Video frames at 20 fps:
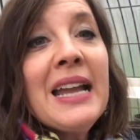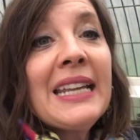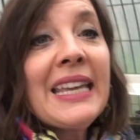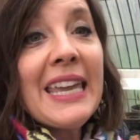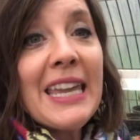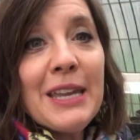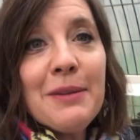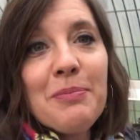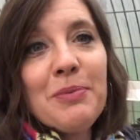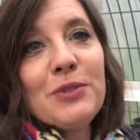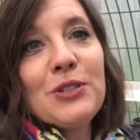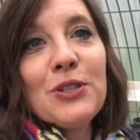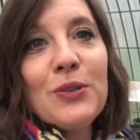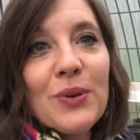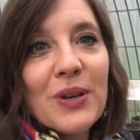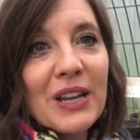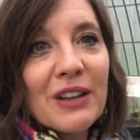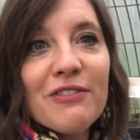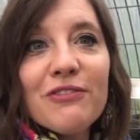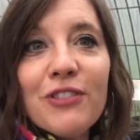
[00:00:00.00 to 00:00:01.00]
Keep
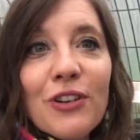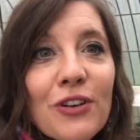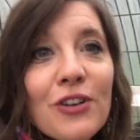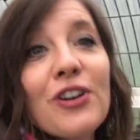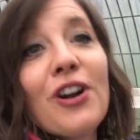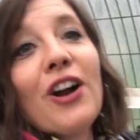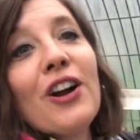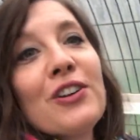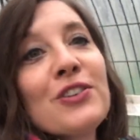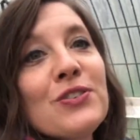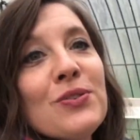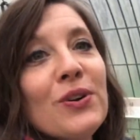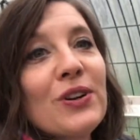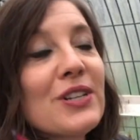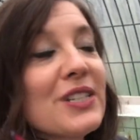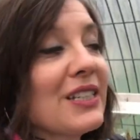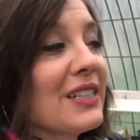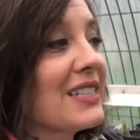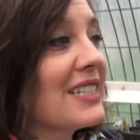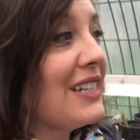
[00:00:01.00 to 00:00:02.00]
doing full garden
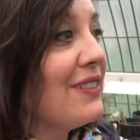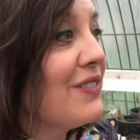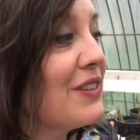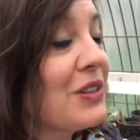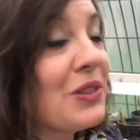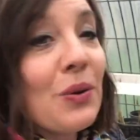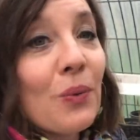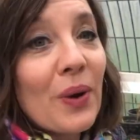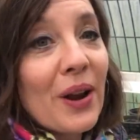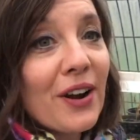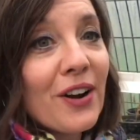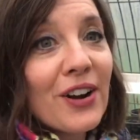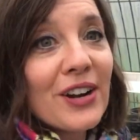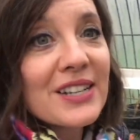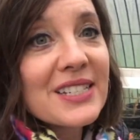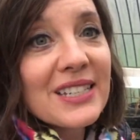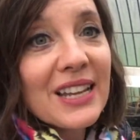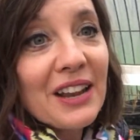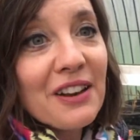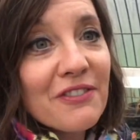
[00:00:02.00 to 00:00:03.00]
tours, because even in the winter,
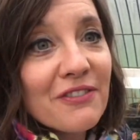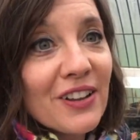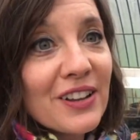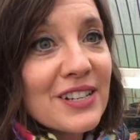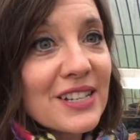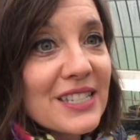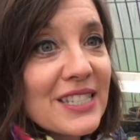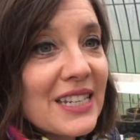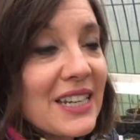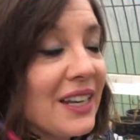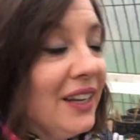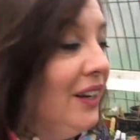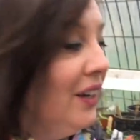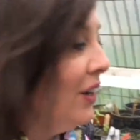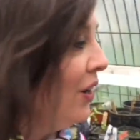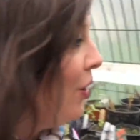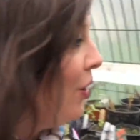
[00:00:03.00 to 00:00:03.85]
it's kind of fun to see